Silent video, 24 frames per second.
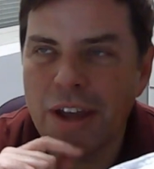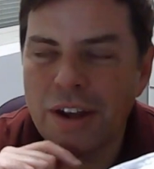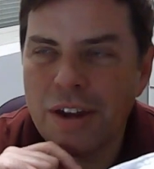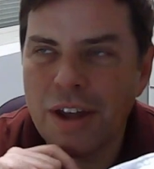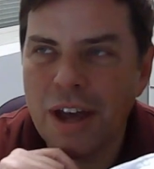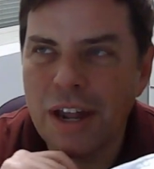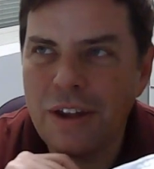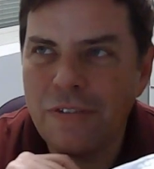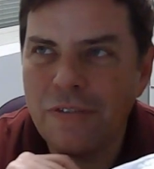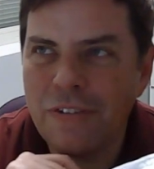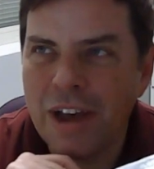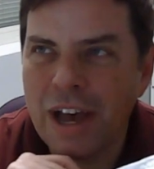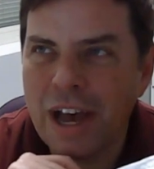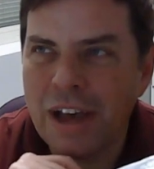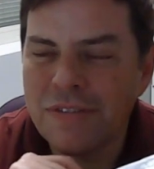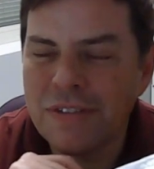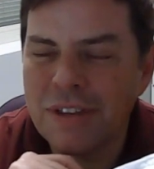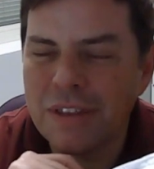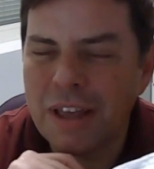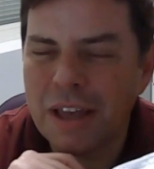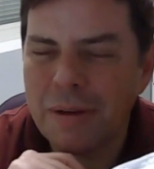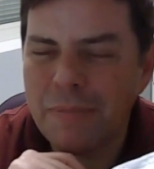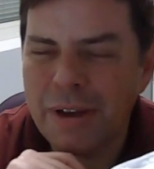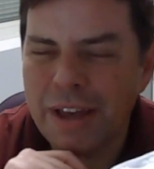the
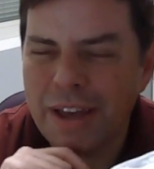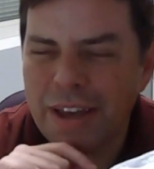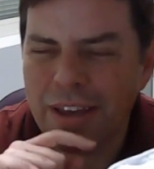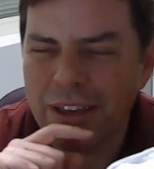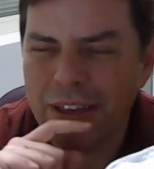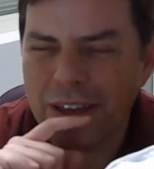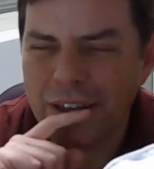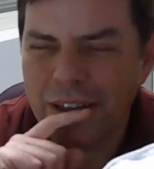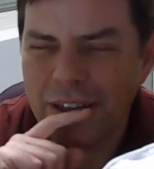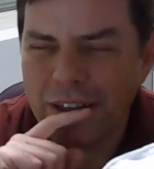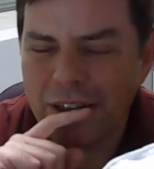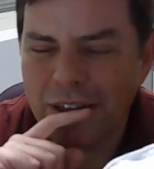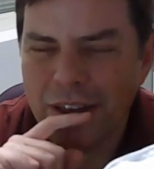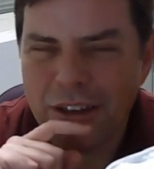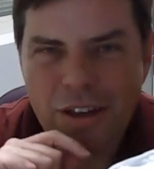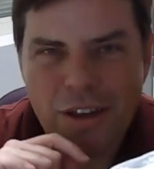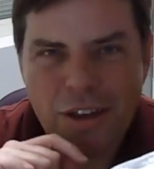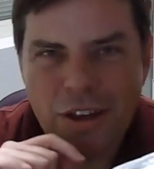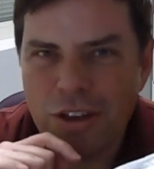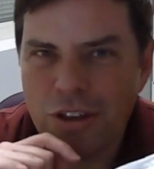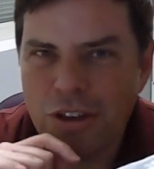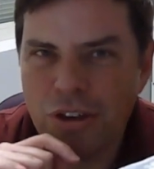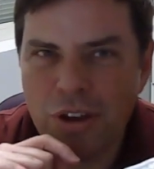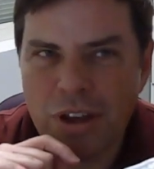N95s that they make.
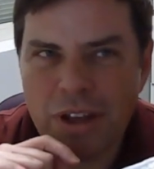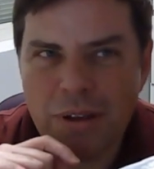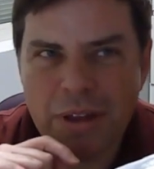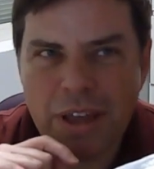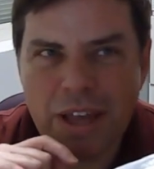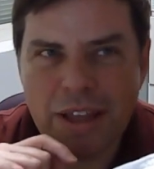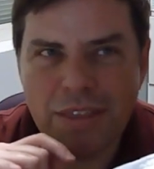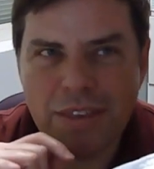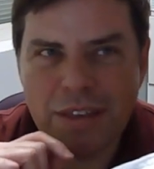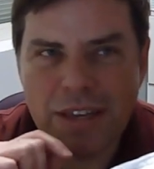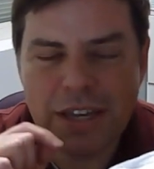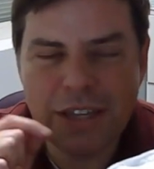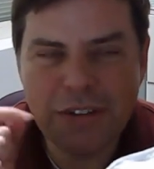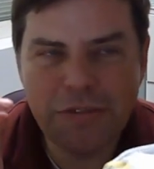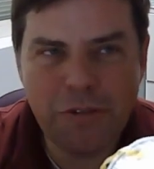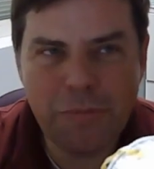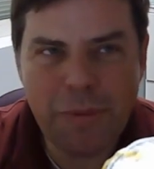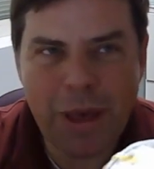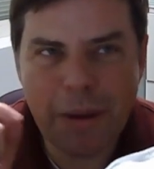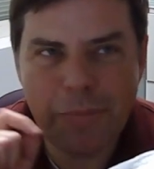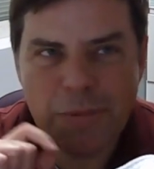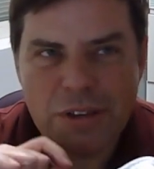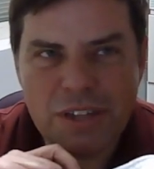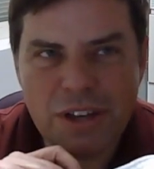You can get these
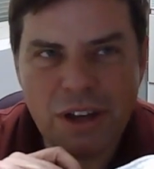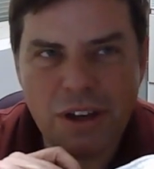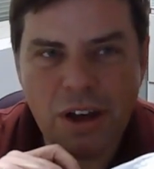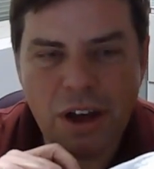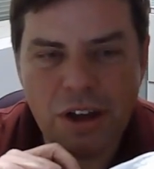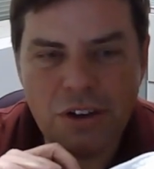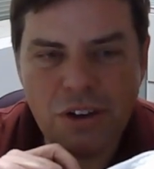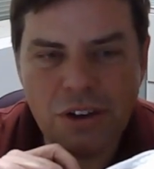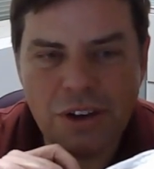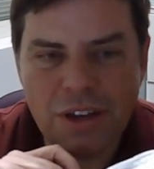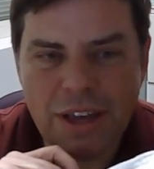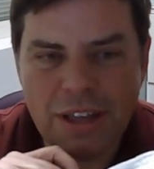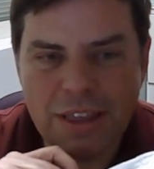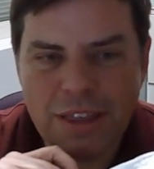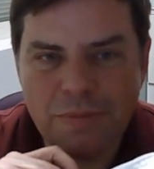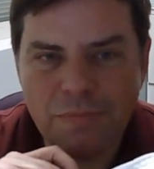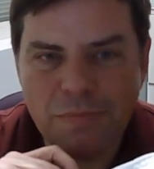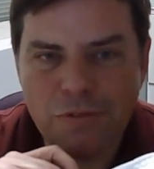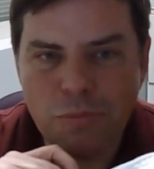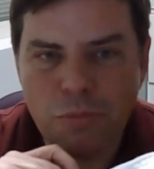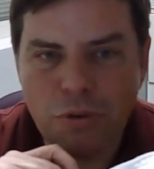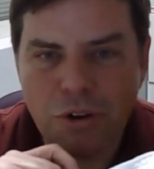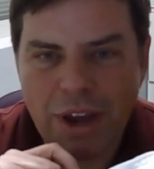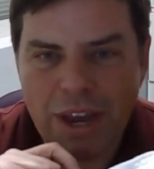from Amazon, you can get
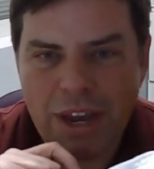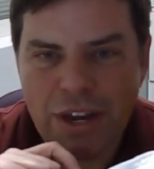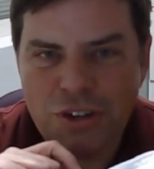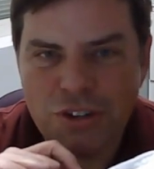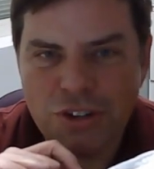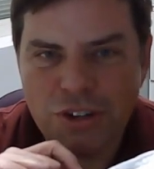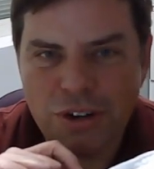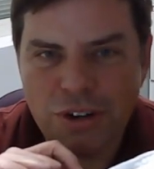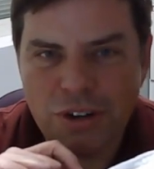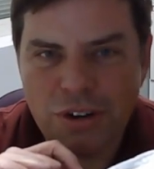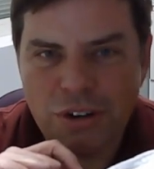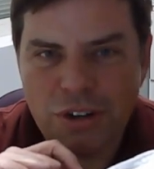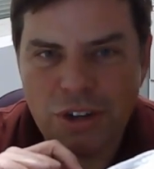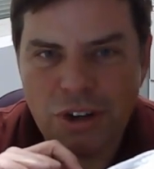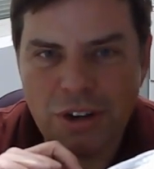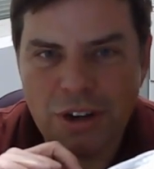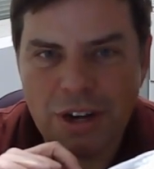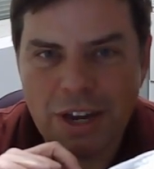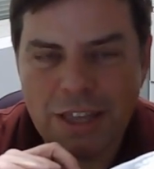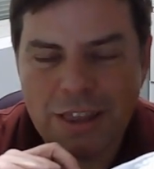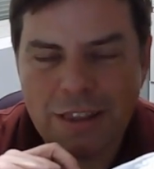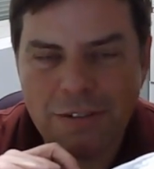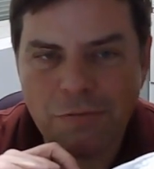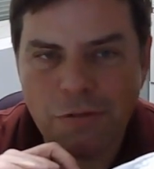them from Grainger, you
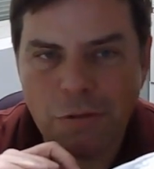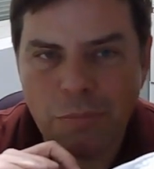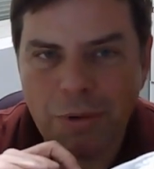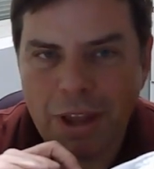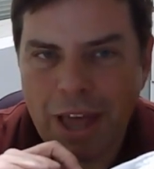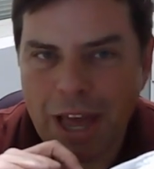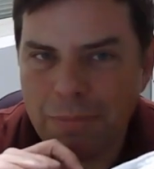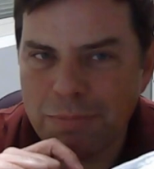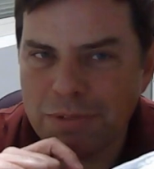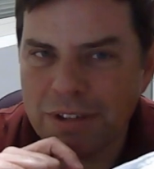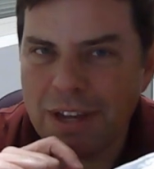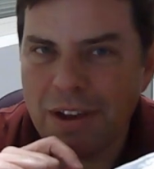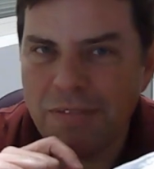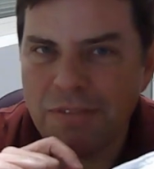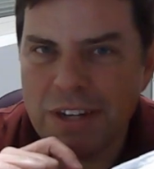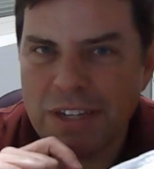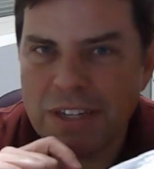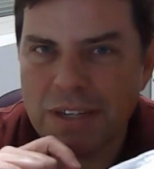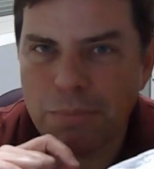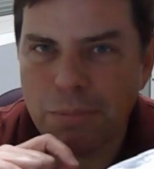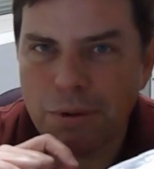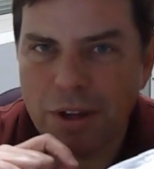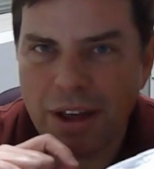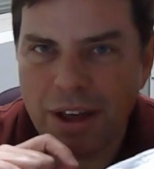can get them from Lab
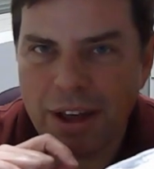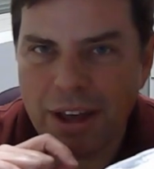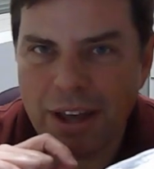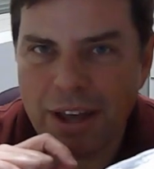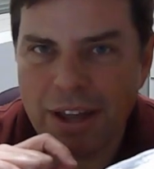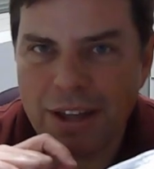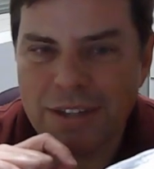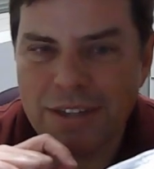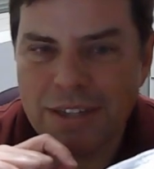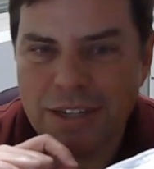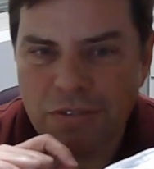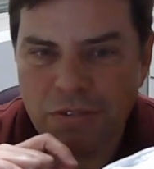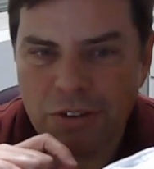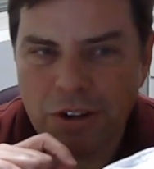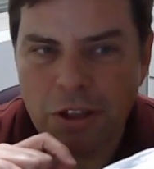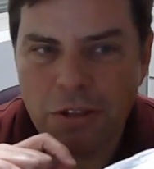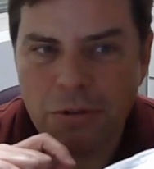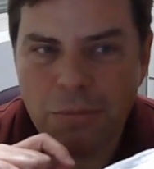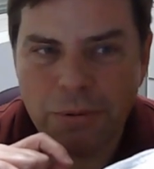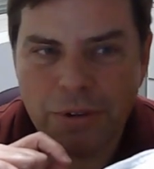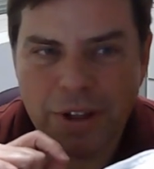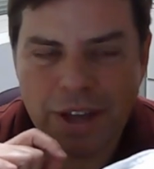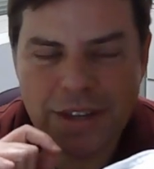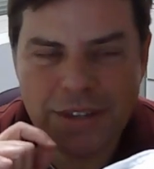Safety Supply and several
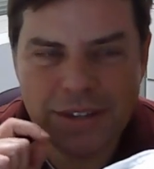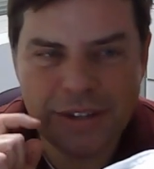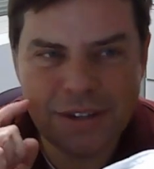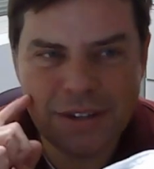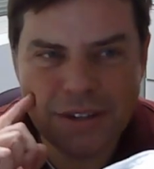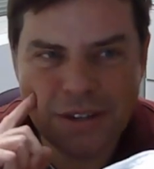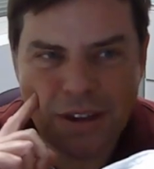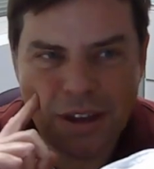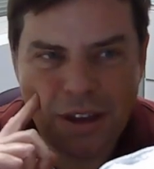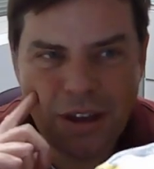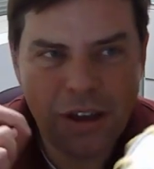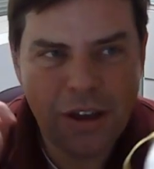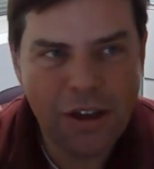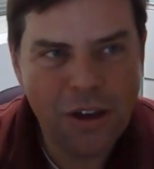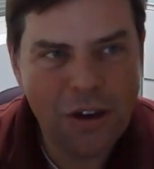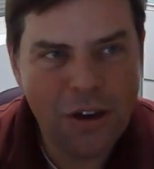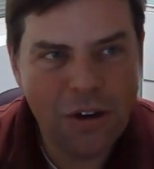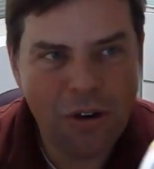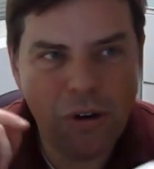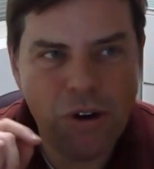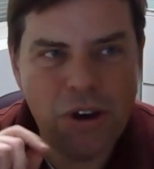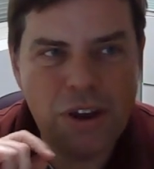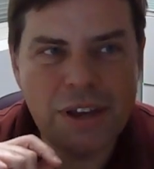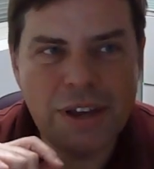other places,
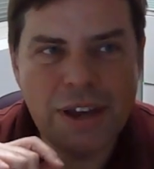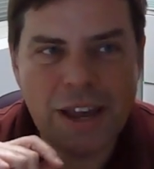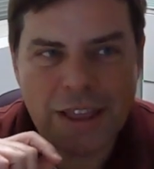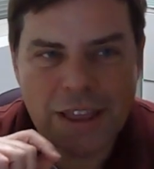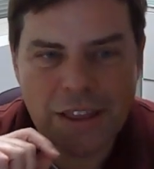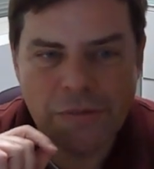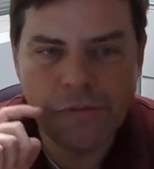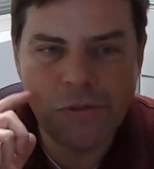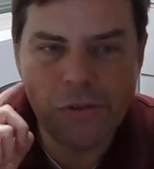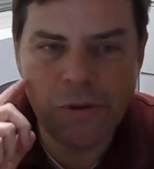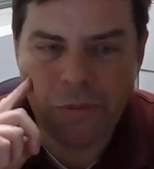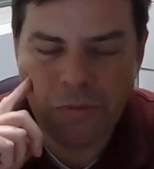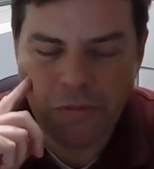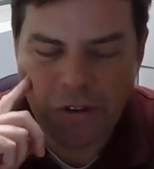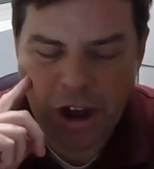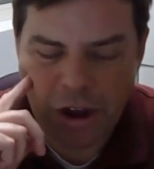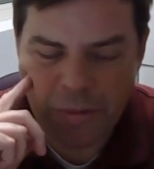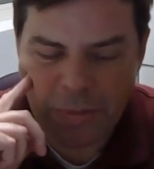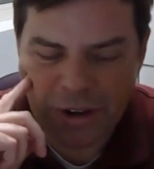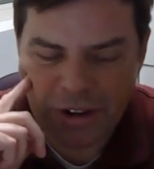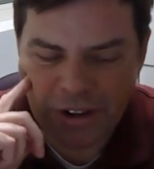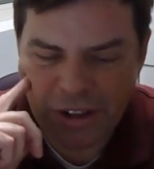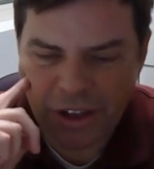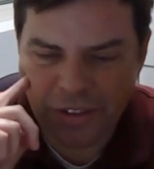or you can get them from
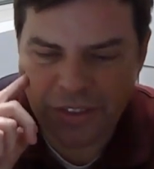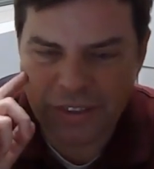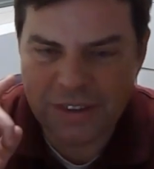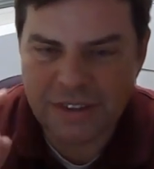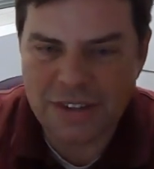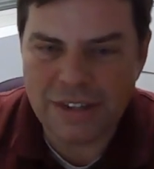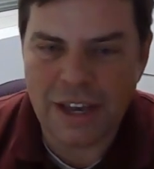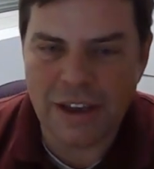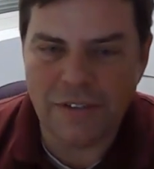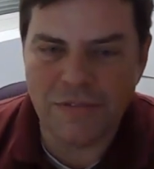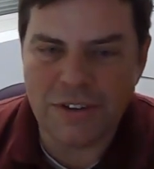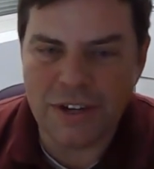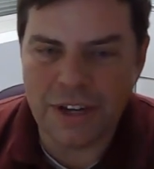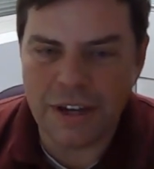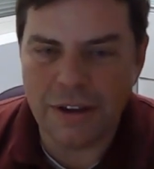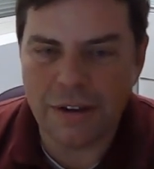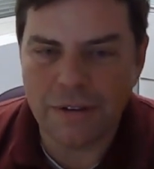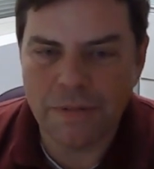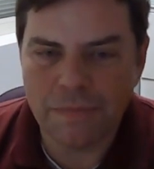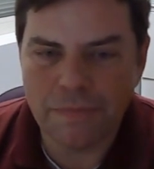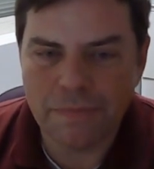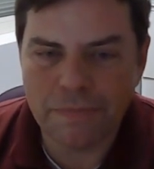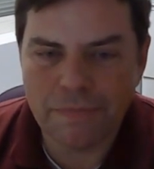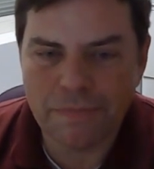Environmental Health and Safety.